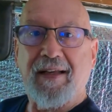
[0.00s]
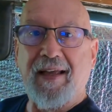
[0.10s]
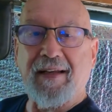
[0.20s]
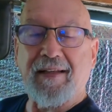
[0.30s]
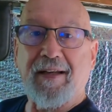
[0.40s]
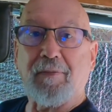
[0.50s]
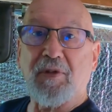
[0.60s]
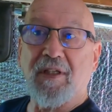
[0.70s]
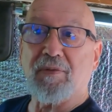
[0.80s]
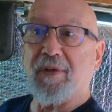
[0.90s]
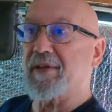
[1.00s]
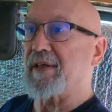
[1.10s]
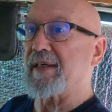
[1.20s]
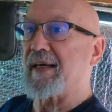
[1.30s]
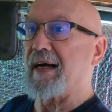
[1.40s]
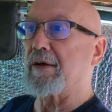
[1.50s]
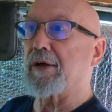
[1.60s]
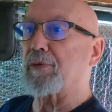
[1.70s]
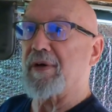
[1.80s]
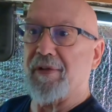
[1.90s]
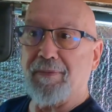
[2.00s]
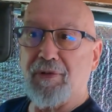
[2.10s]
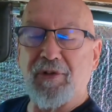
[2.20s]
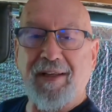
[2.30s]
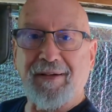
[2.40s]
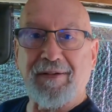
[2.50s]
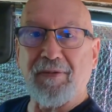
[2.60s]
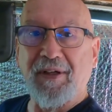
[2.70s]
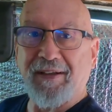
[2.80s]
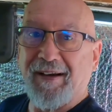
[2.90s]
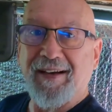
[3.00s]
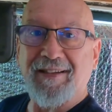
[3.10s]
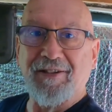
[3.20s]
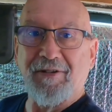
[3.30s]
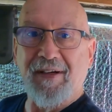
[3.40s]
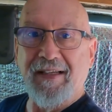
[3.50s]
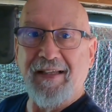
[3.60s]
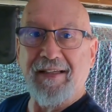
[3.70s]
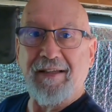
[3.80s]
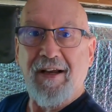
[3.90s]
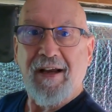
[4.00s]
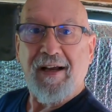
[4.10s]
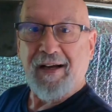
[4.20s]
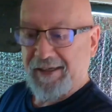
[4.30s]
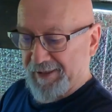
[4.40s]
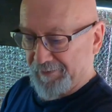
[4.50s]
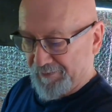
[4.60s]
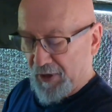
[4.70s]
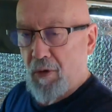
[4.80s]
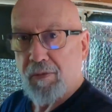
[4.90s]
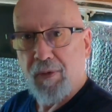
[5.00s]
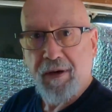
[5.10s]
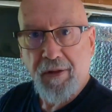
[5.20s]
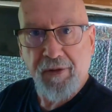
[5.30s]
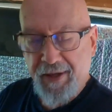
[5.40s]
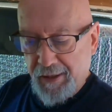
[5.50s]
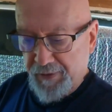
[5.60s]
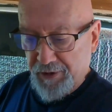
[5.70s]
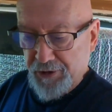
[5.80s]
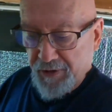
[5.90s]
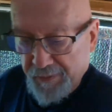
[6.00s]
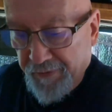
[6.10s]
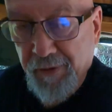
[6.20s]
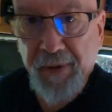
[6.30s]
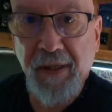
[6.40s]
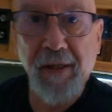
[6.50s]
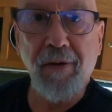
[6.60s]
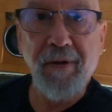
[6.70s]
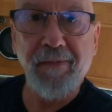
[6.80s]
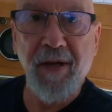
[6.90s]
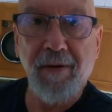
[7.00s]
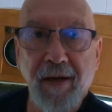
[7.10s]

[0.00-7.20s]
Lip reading: And it helps us with the algorithms and whatnot. So again, one other thing I wanted to show you before we get going here.